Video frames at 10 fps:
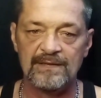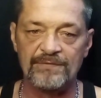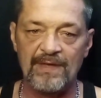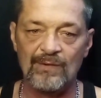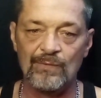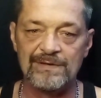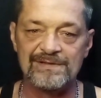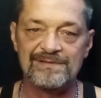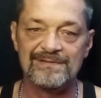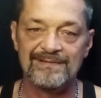the thing
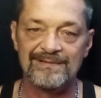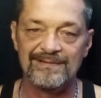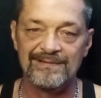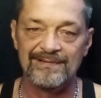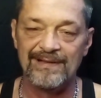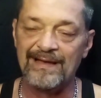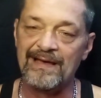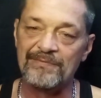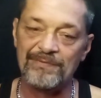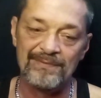was,
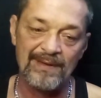I,